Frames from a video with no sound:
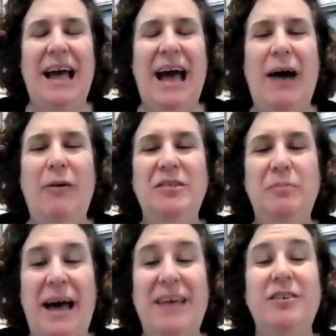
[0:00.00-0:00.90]
How is
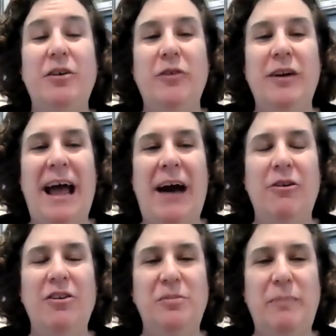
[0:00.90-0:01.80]
Passover in
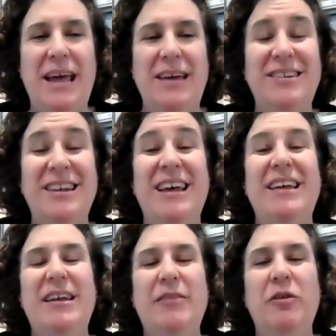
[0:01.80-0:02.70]
outer space
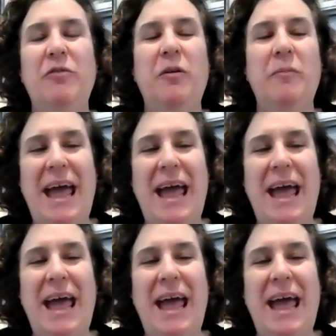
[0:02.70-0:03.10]
different from